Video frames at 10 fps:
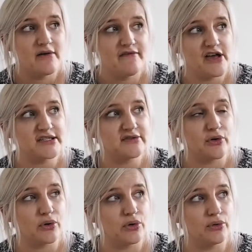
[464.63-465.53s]
first of
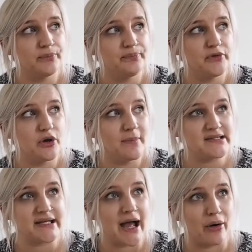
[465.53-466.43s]
all, you're
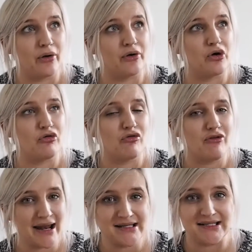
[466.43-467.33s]
missing out on a
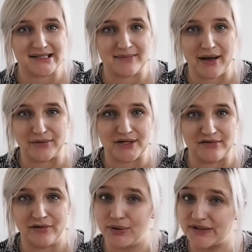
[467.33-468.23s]
horrendous amount
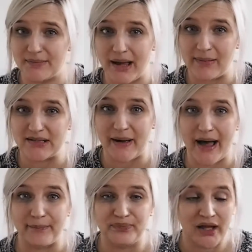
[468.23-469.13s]
of Lawson baby
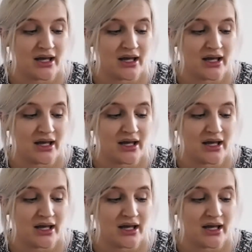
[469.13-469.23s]
spam,